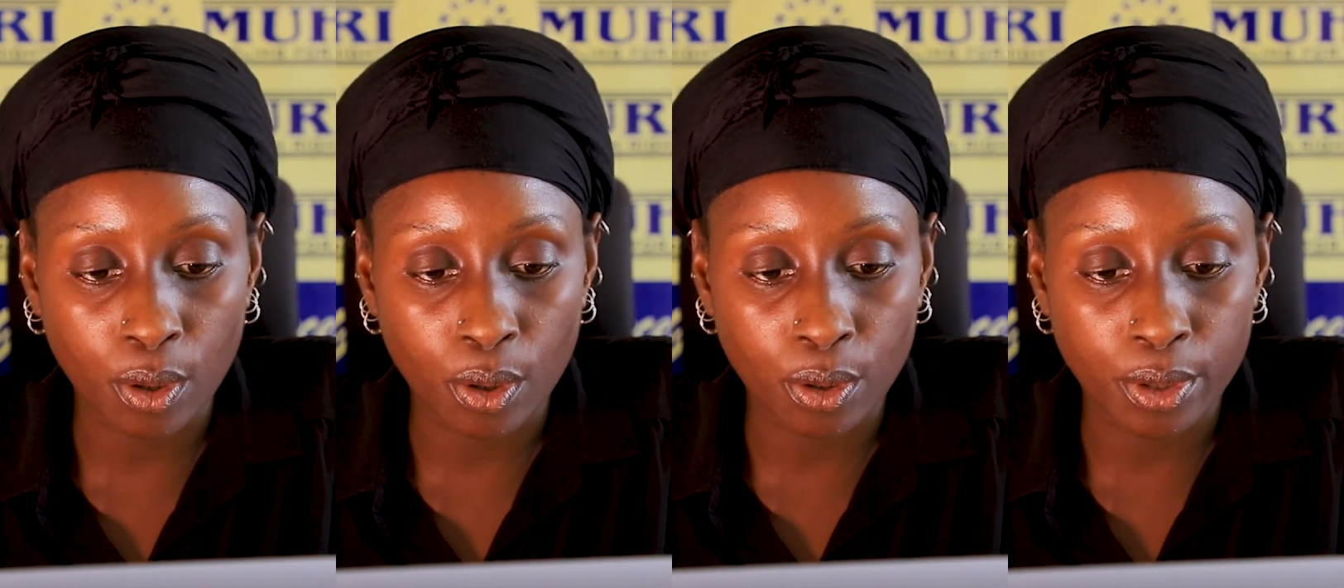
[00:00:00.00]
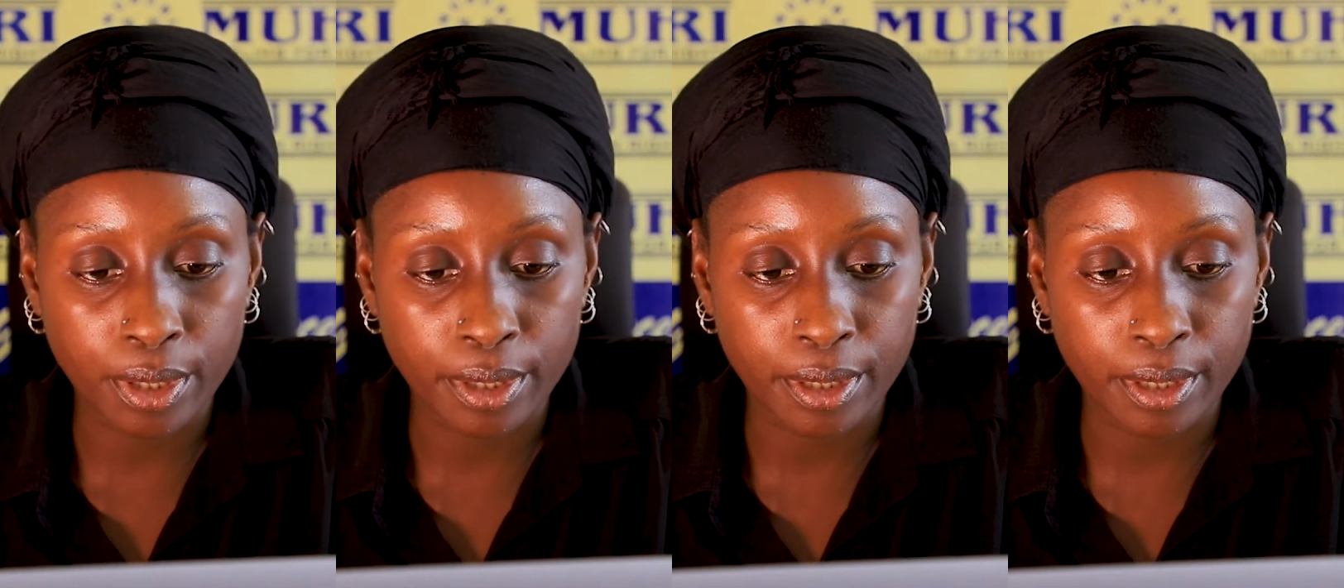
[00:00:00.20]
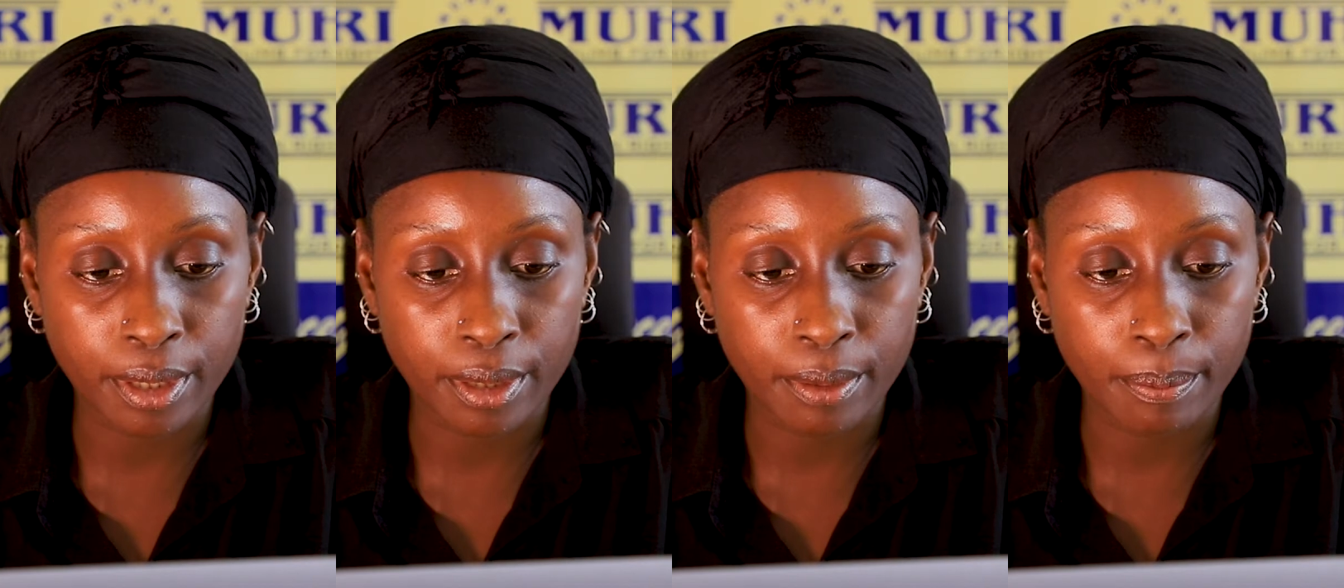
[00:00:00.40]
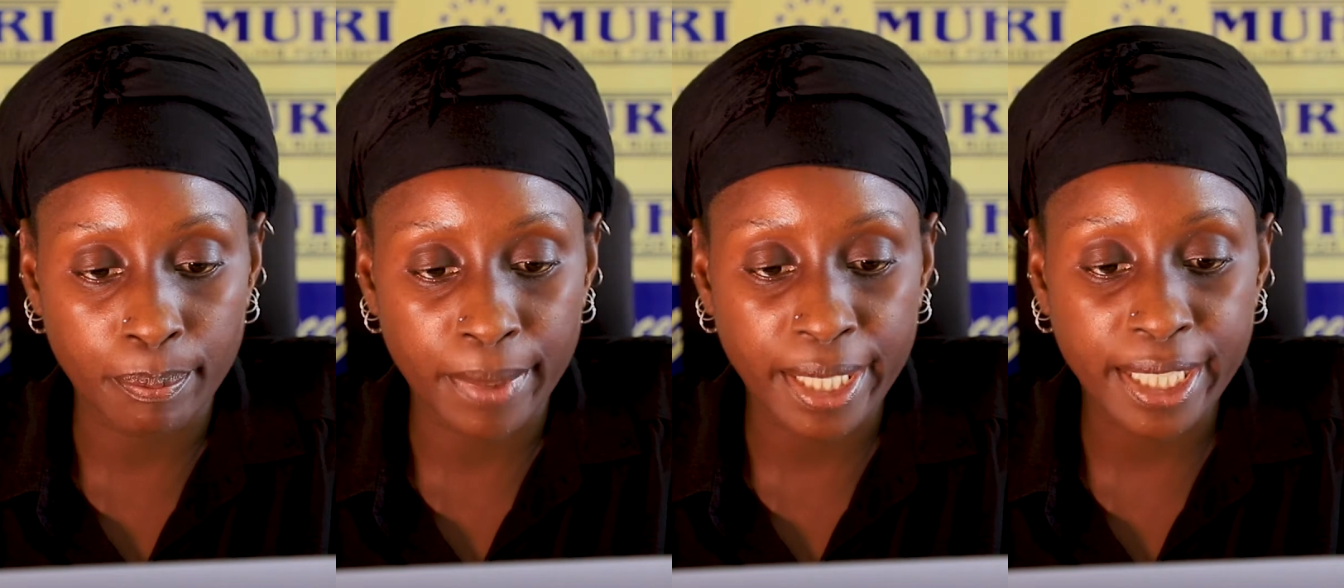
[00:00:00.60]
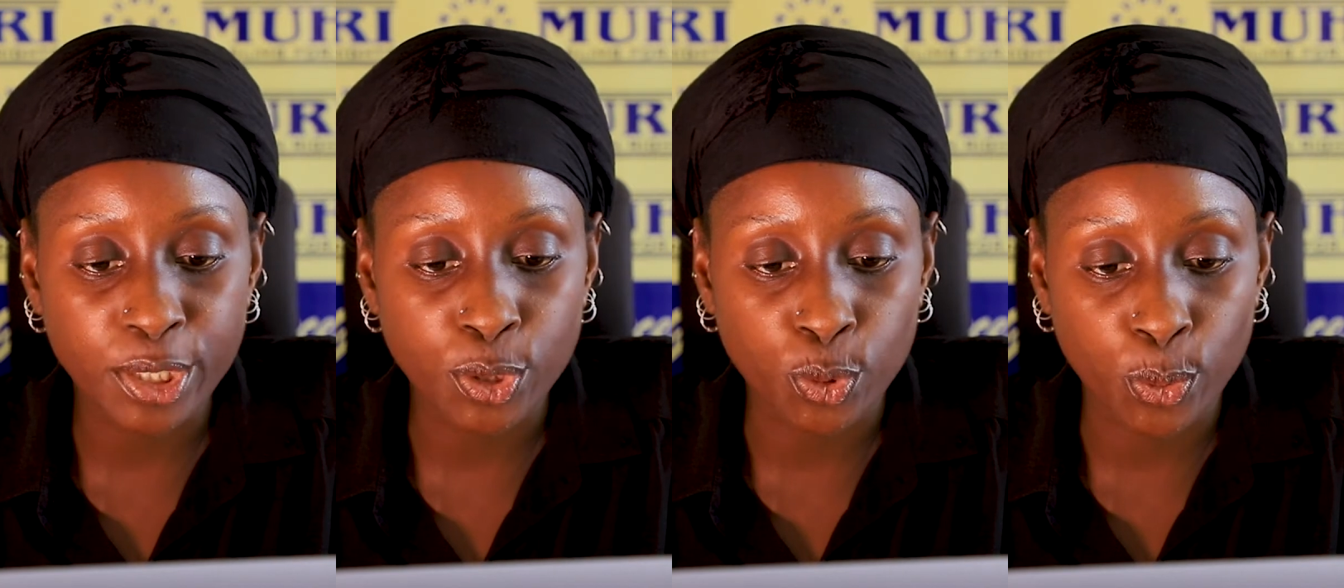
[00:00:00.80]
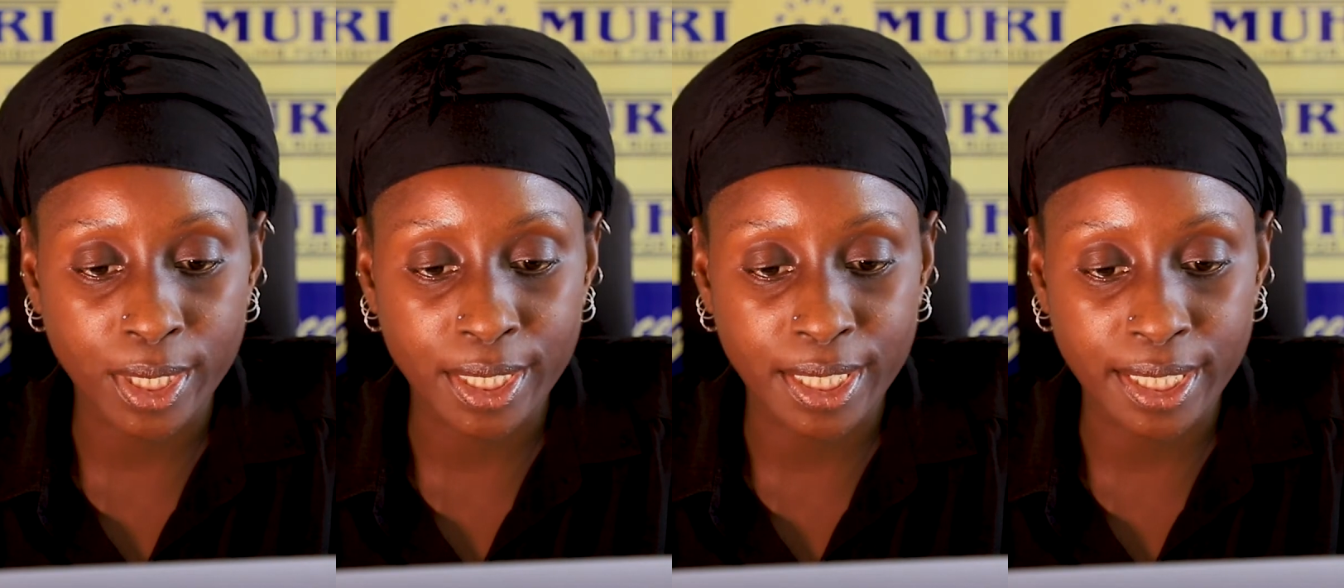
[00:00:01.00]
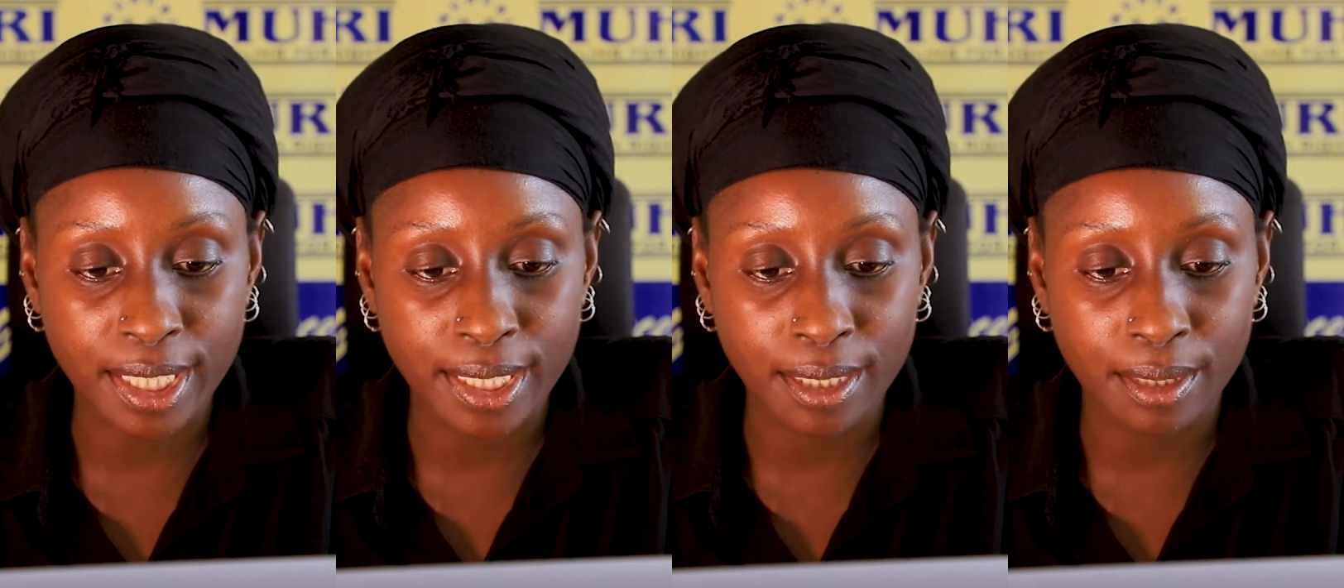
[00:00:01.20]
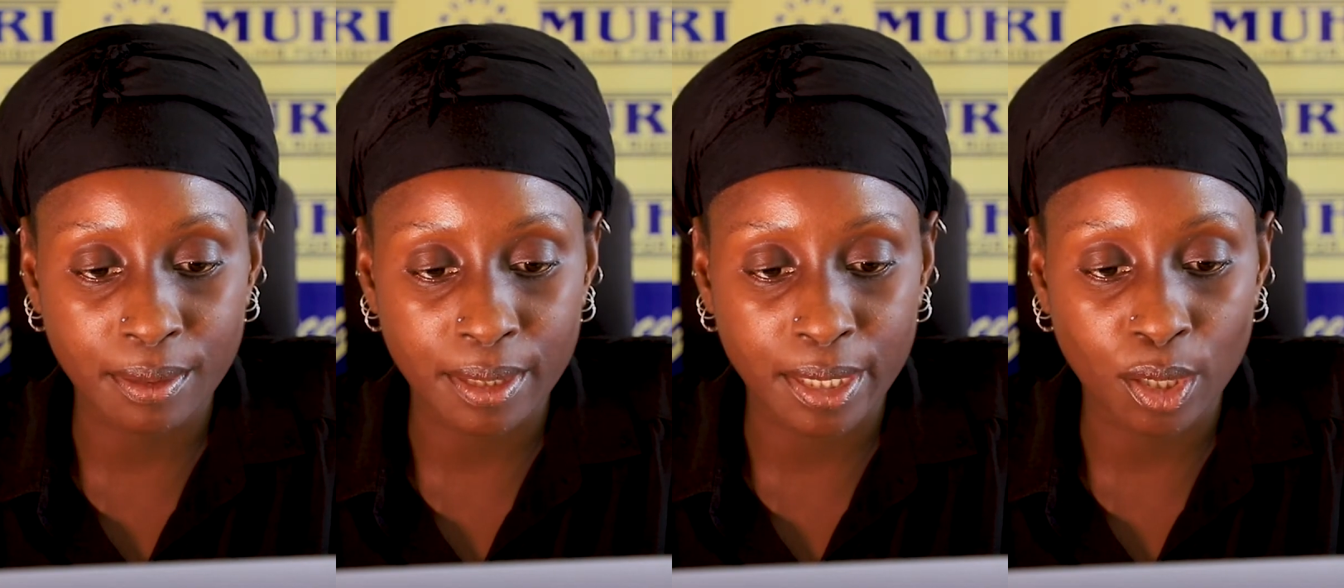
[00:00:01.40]
On May
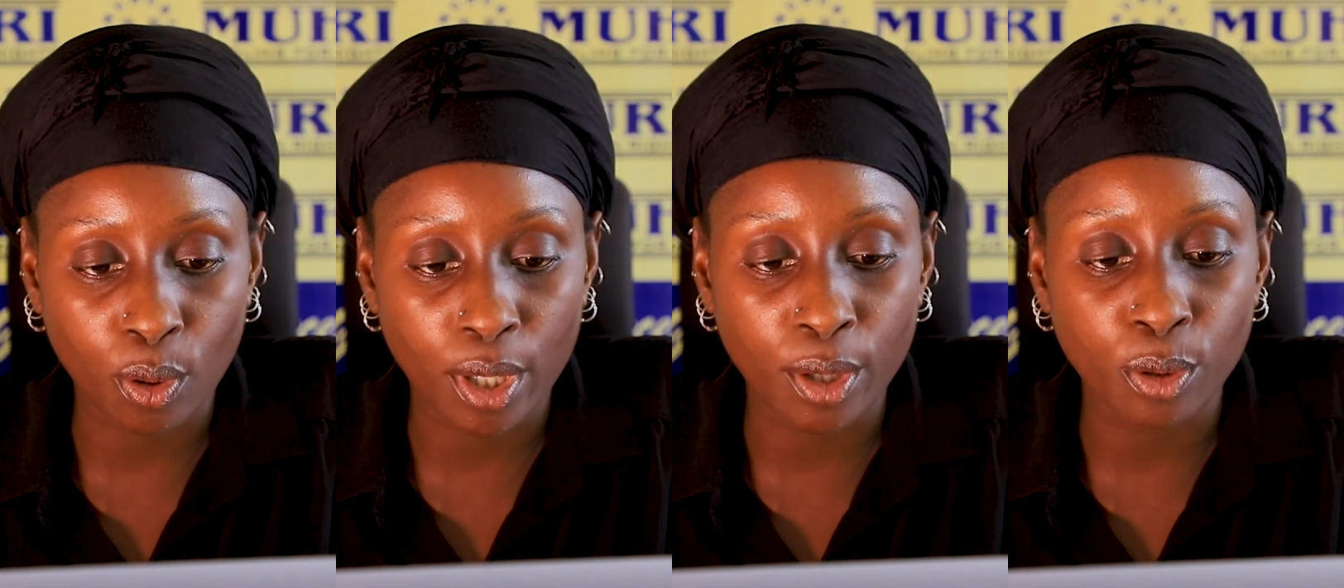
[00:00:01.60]
27,